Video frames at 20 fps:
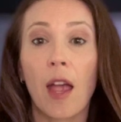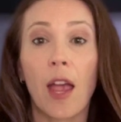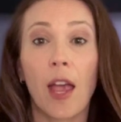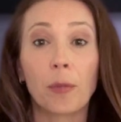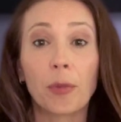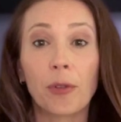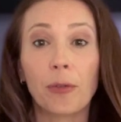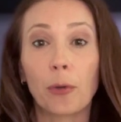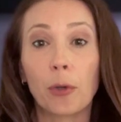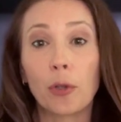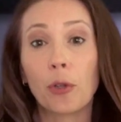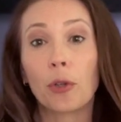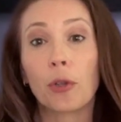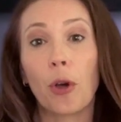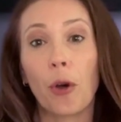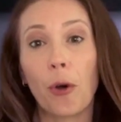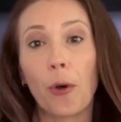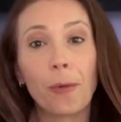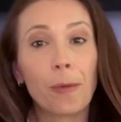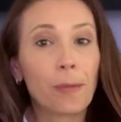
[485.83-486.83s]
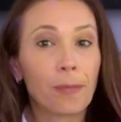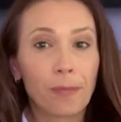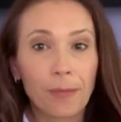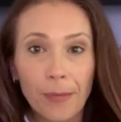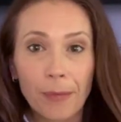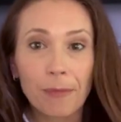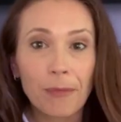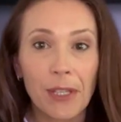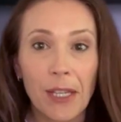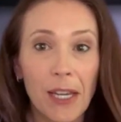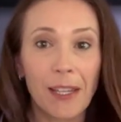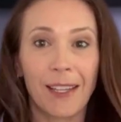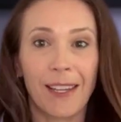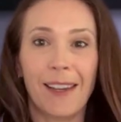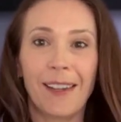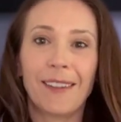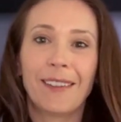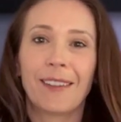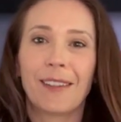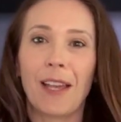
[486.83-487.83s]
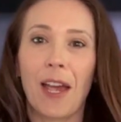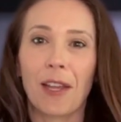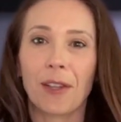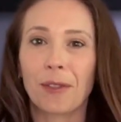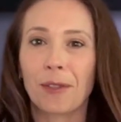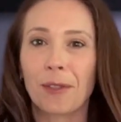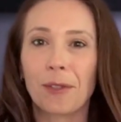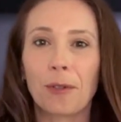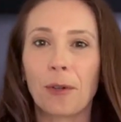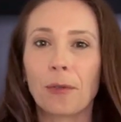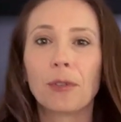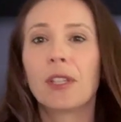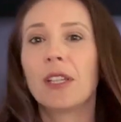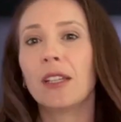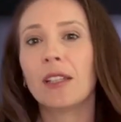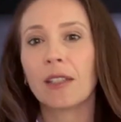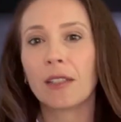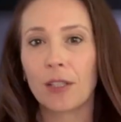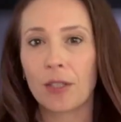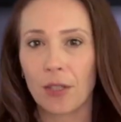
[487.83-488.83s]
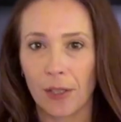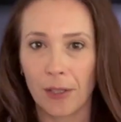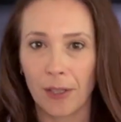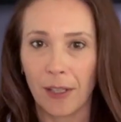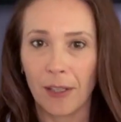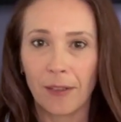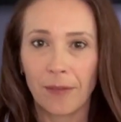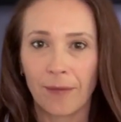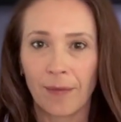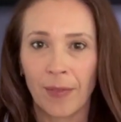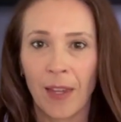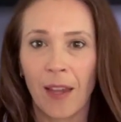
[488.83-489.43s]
And before you go thinking that you don't need an attorney